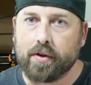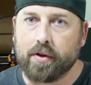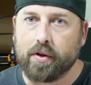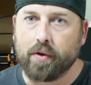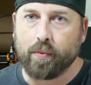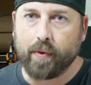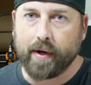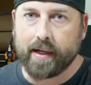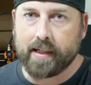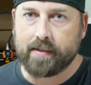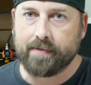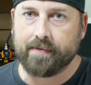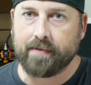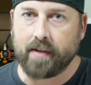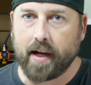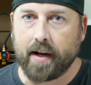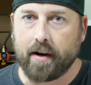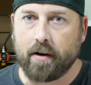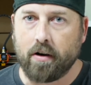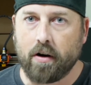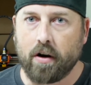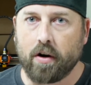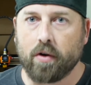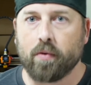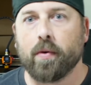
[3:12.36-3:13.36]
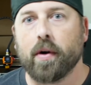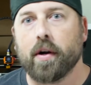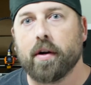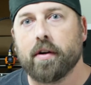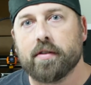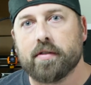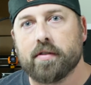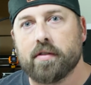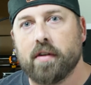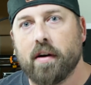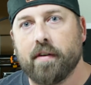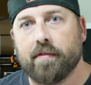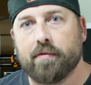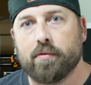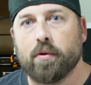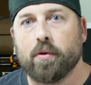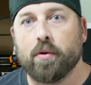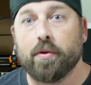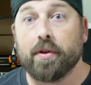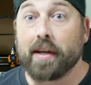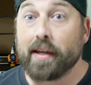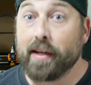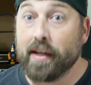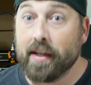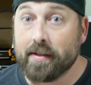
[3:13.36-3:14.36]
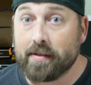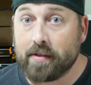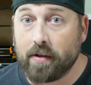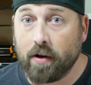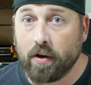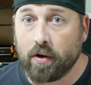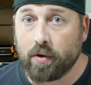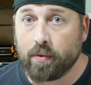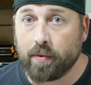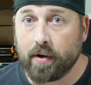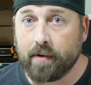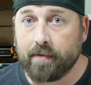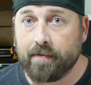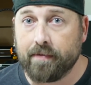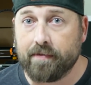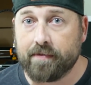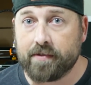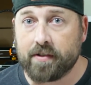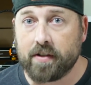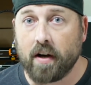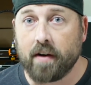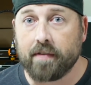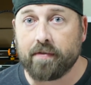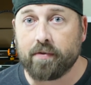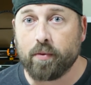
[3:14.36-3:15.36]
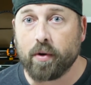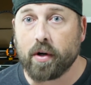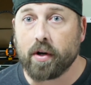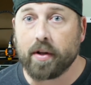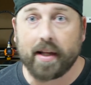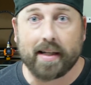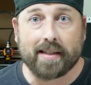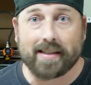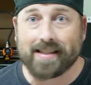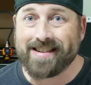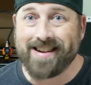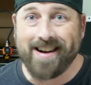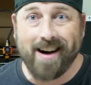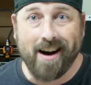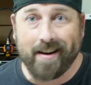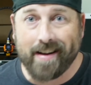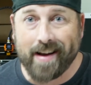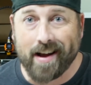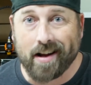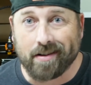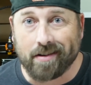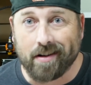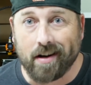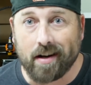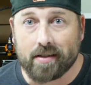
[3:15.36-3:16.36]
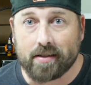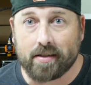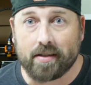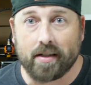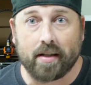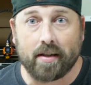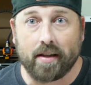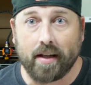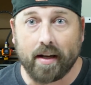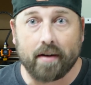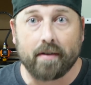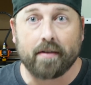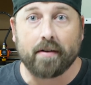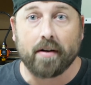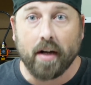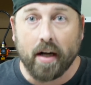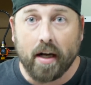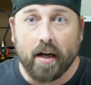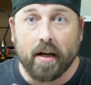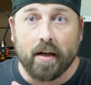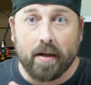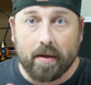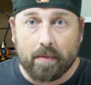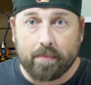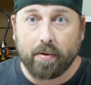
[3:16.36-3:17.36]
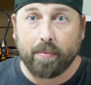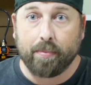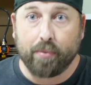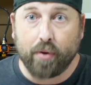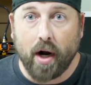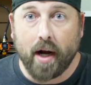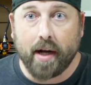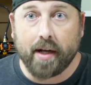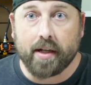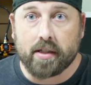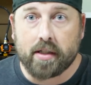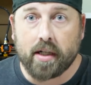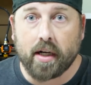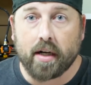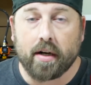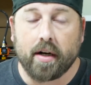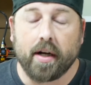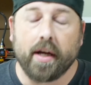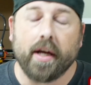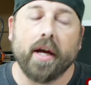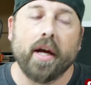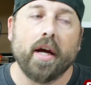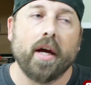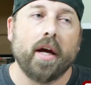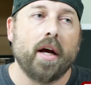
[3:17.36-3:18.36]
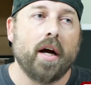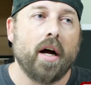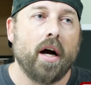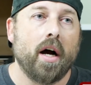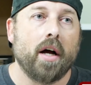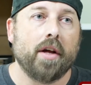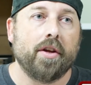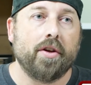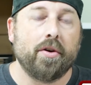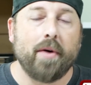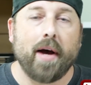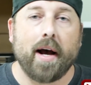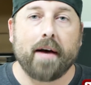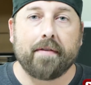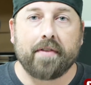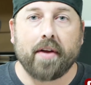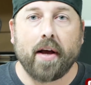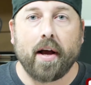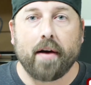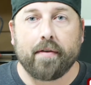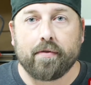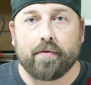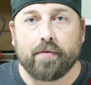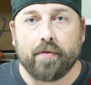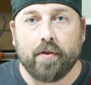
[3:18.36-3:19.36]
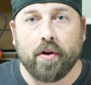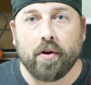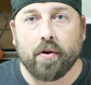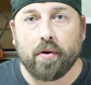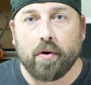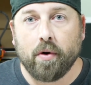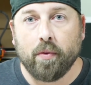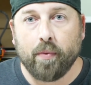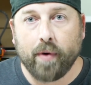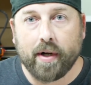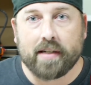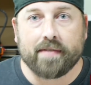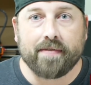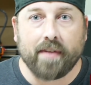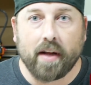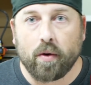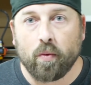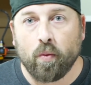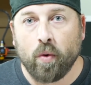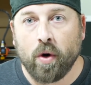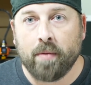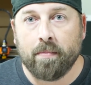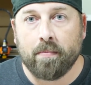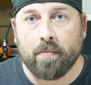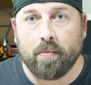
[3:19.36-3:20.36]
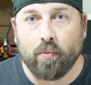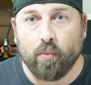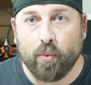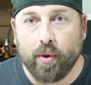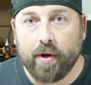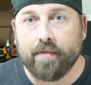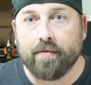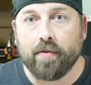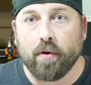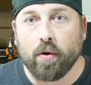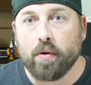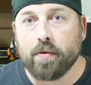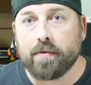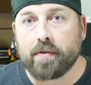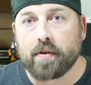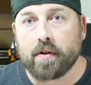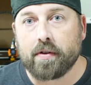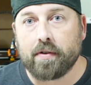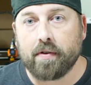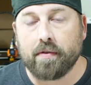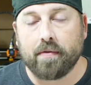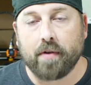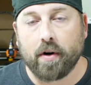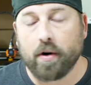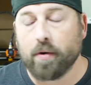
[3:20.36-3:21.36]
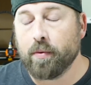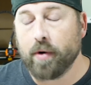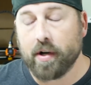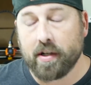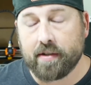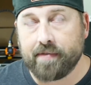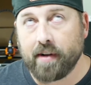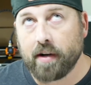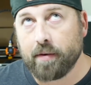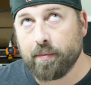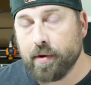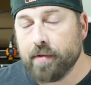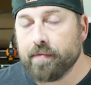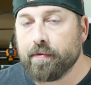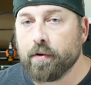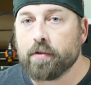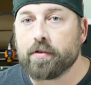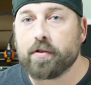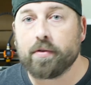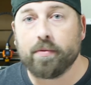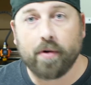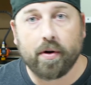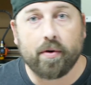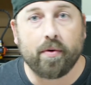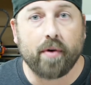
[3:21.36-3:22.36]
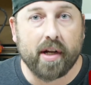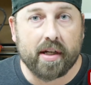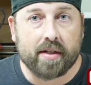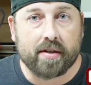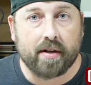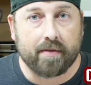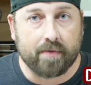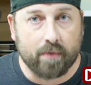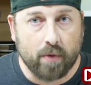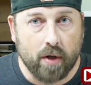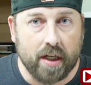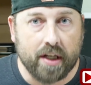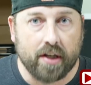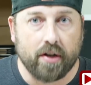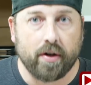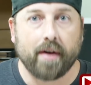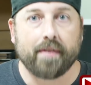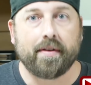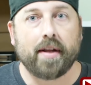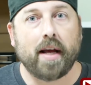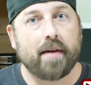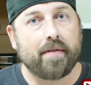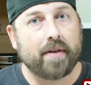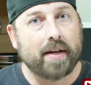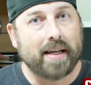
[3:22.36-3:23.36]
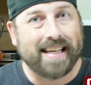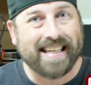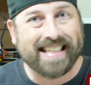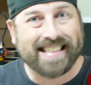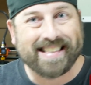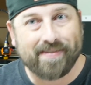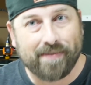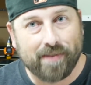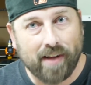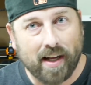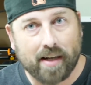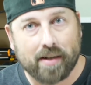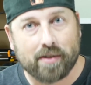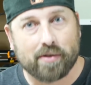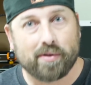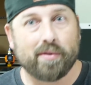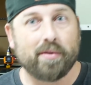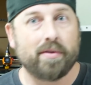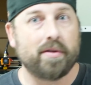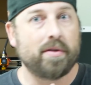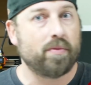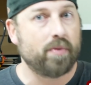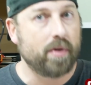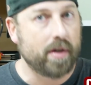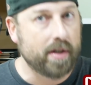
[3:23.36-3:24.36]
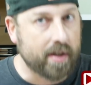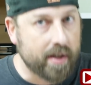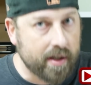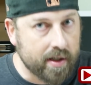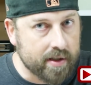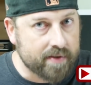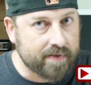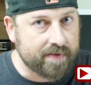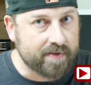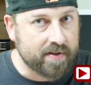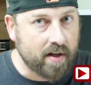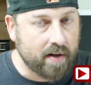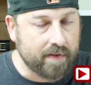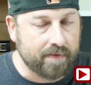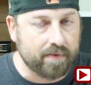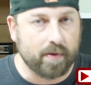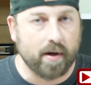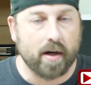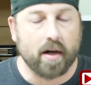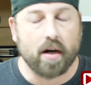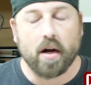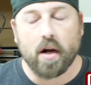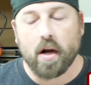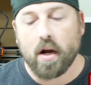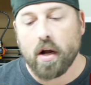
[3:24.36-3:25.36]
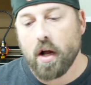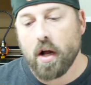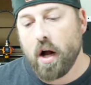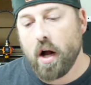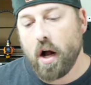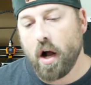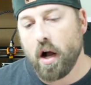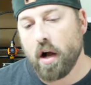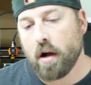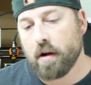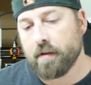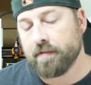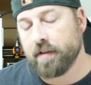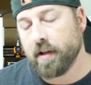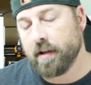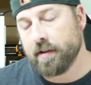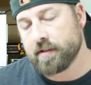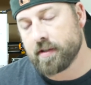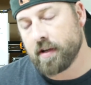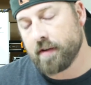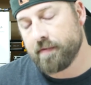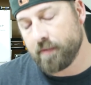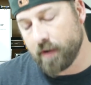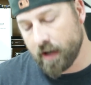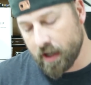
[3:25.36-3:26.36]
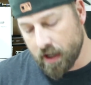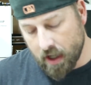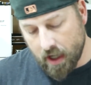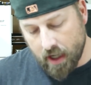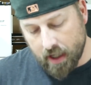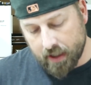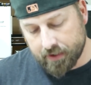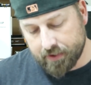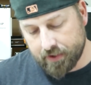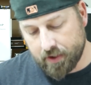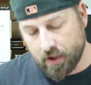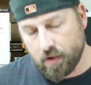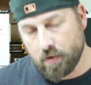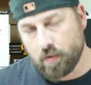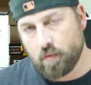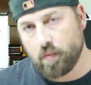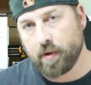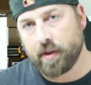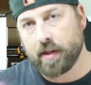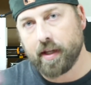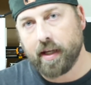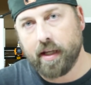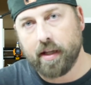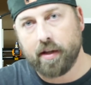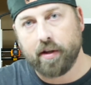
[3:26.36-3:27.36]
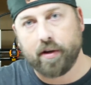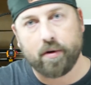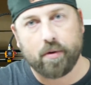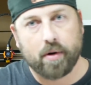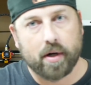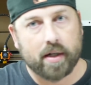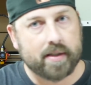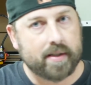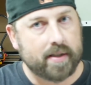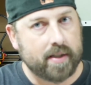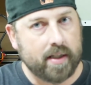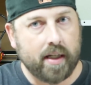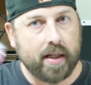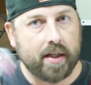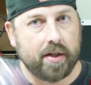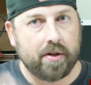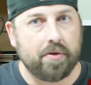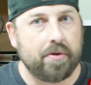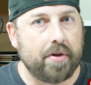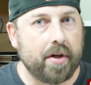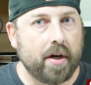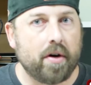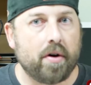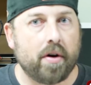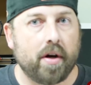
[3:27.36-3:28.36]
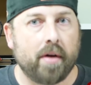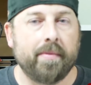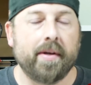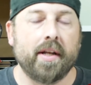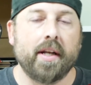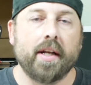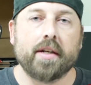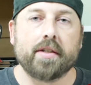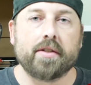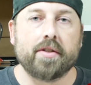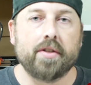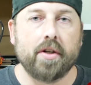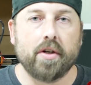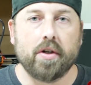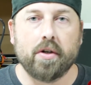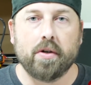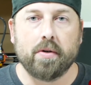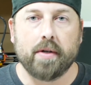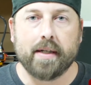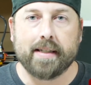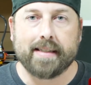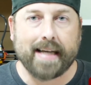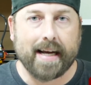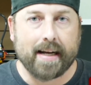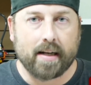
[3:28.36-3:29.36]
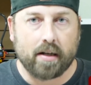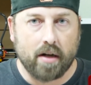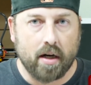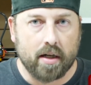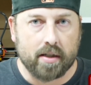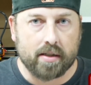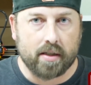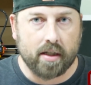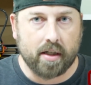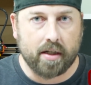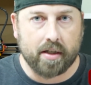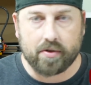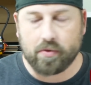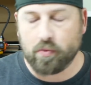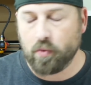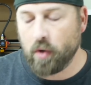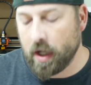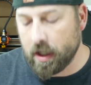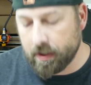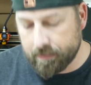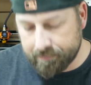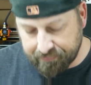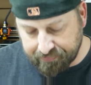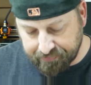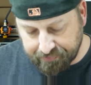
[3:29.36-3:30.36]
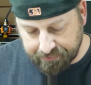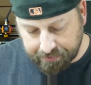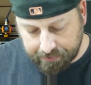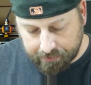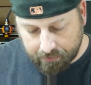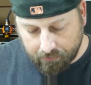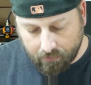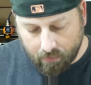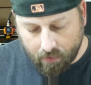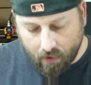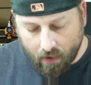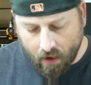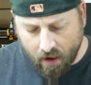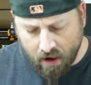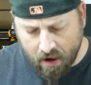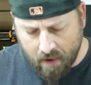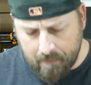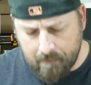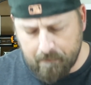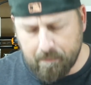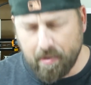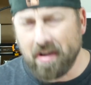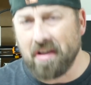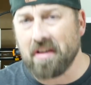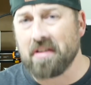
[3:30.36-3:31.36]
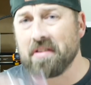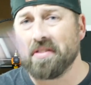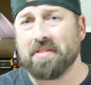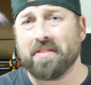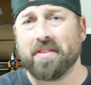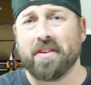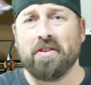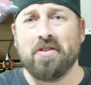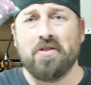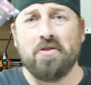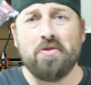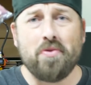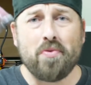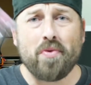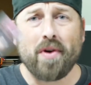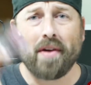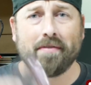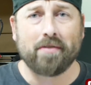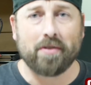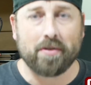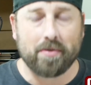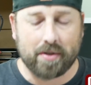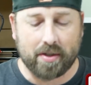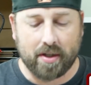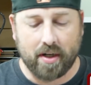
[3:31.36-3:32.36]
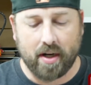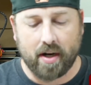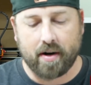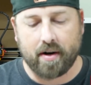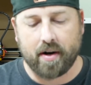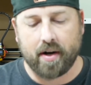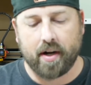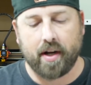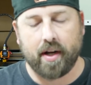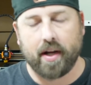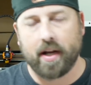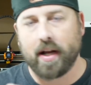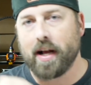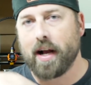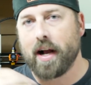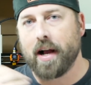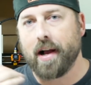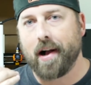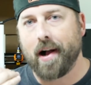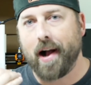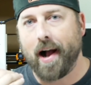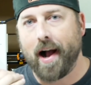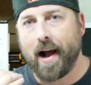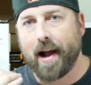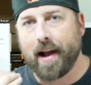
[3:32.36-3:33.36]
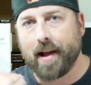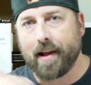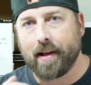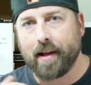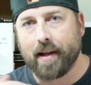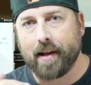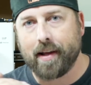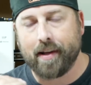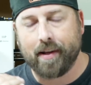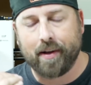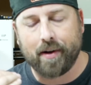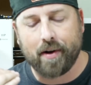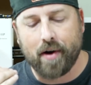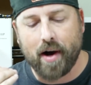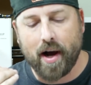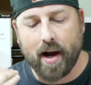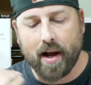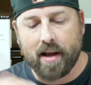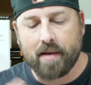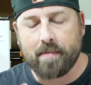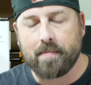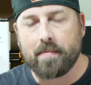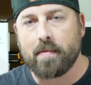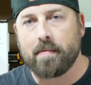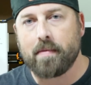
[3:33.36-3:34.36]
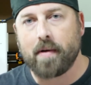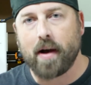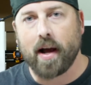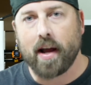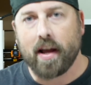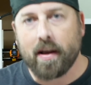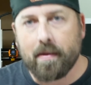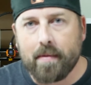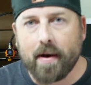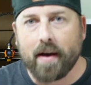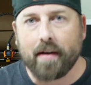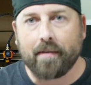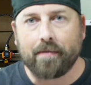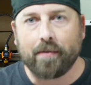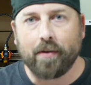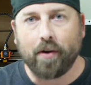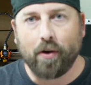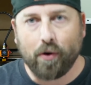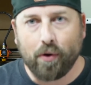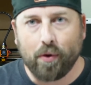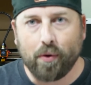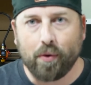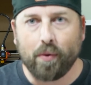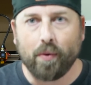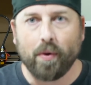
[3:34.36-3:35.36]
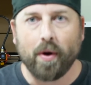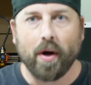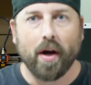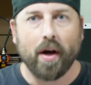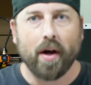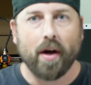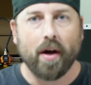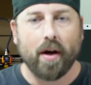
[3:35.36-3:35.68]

the Raceflight hardware and software or the KISS hardware and software that's not agnostic. They're proprietary uh, you have to have you know a race flight one revolt to, or race flight revolt to run race flight one. You have to have a KISS flight controller to run KISS software, uh, flight software. So with the Helio RC, you don't. I mean, there's no. It's agnostic as well. Um, but the new revolutionary, I you know, I am IMFU